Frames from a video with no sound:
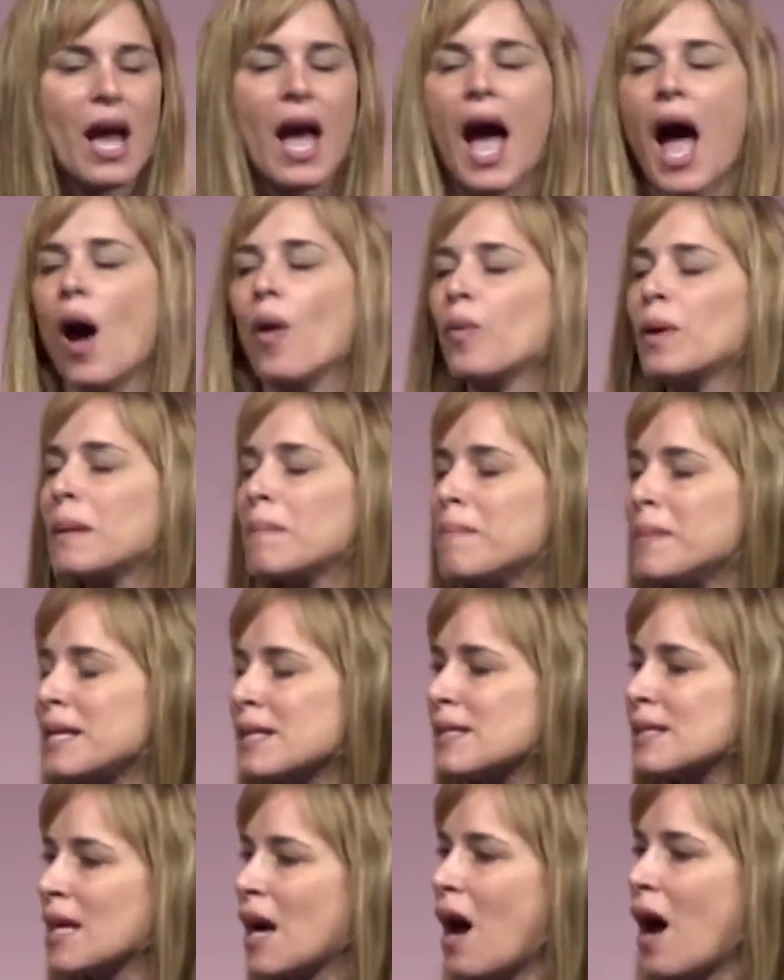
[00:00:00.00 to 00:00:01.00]
And we miss
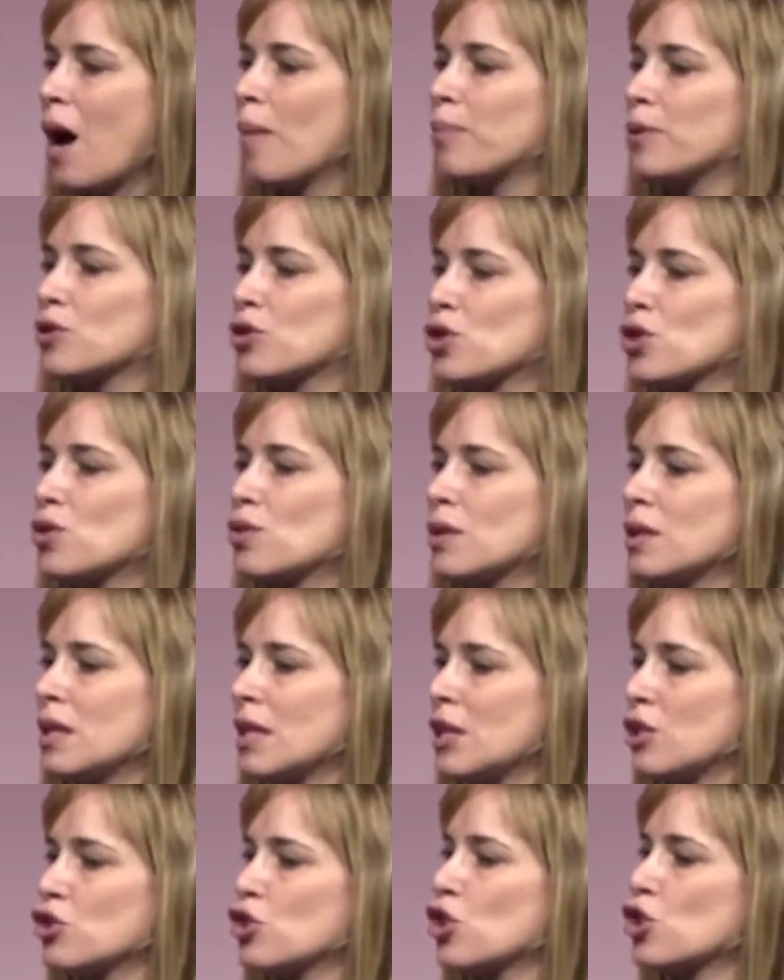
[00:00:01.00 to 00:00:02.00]
the
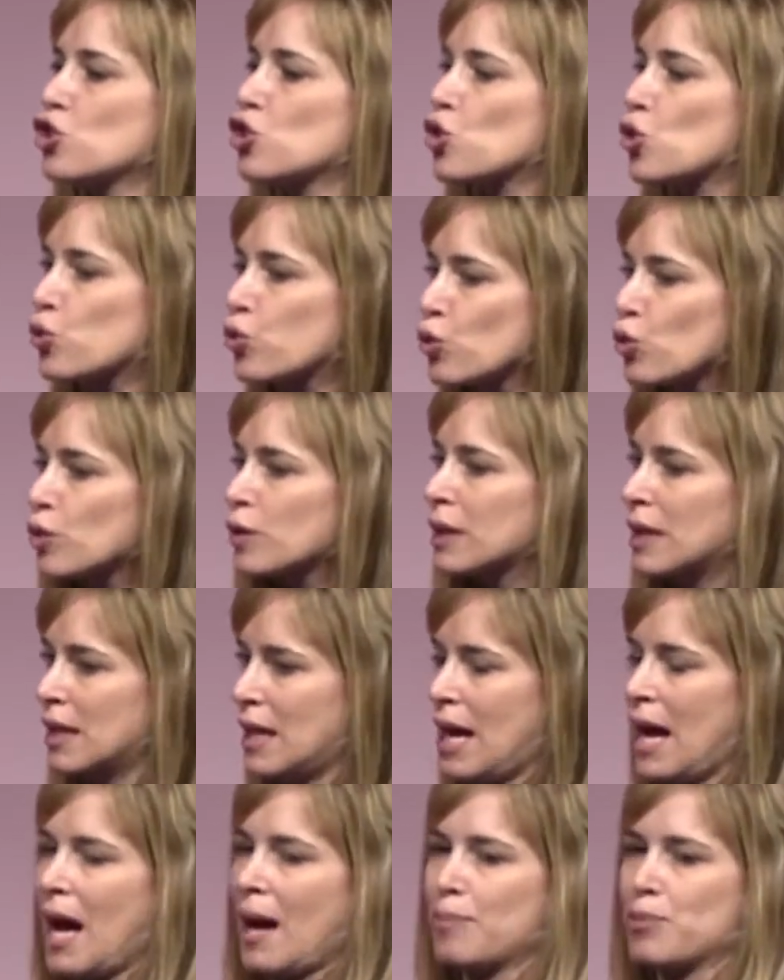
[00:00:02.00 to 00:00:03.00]
opportunity to truly
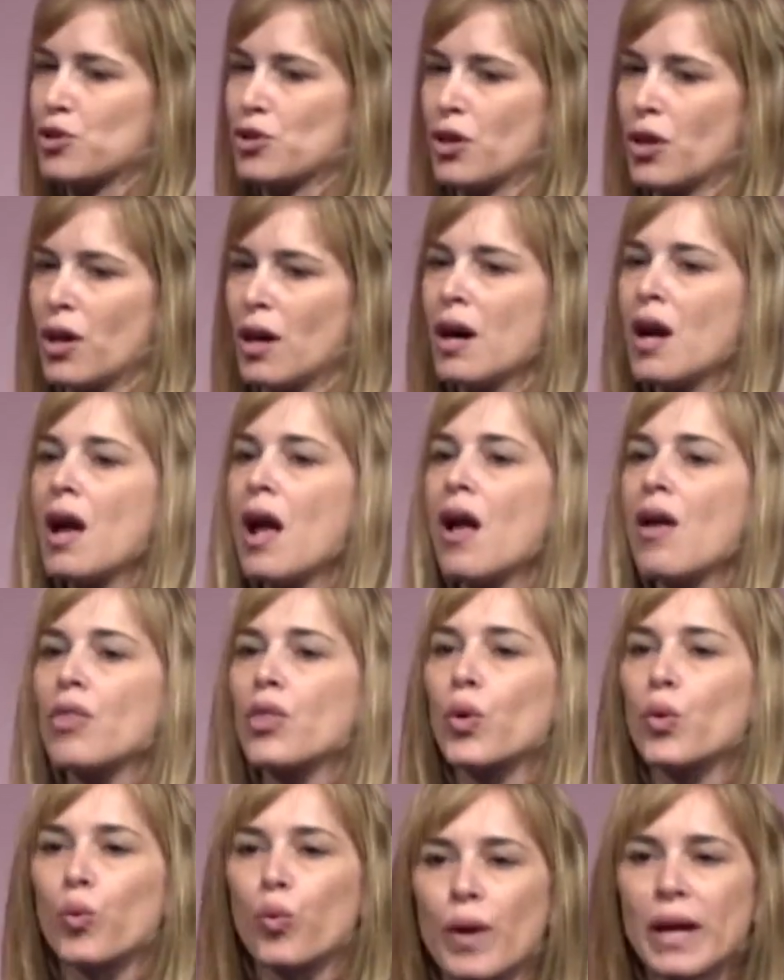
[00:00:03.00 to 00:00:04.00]
capture
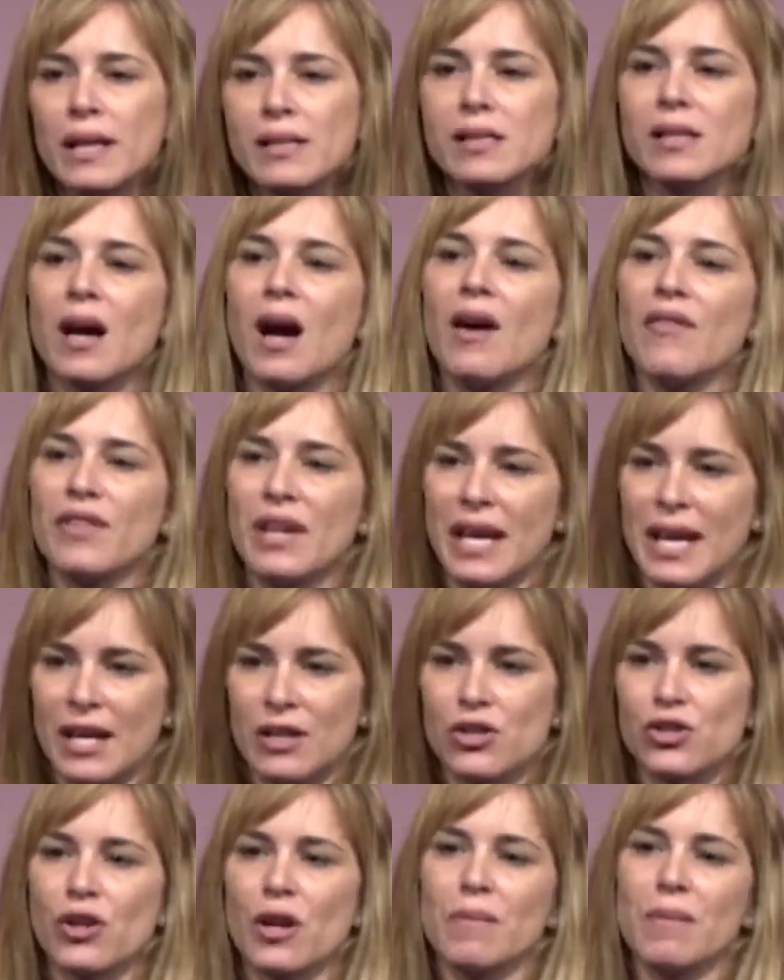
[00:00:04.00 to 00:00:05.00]
the risk of
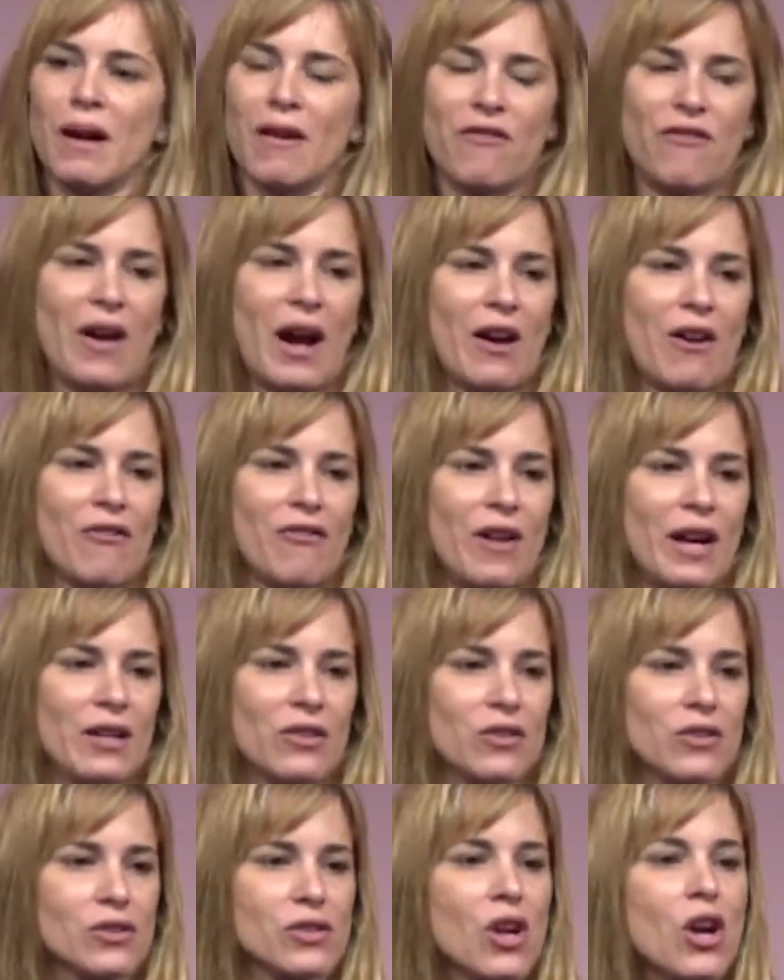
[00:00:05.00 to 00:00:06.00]
cancer among
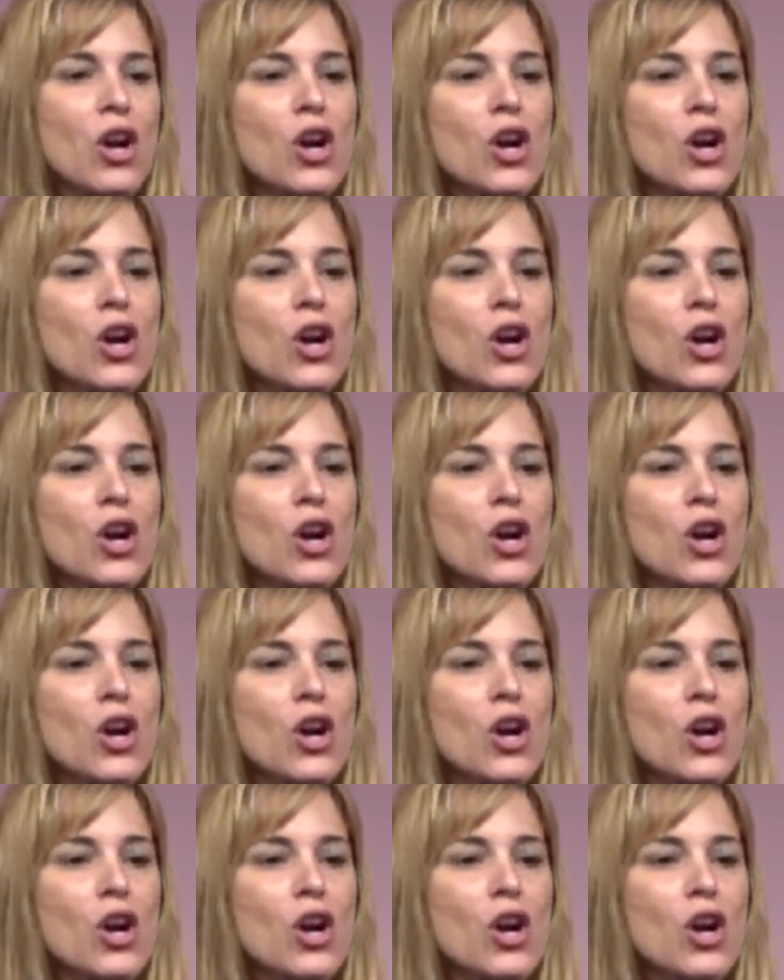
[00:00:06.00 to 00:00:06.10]
firefighters.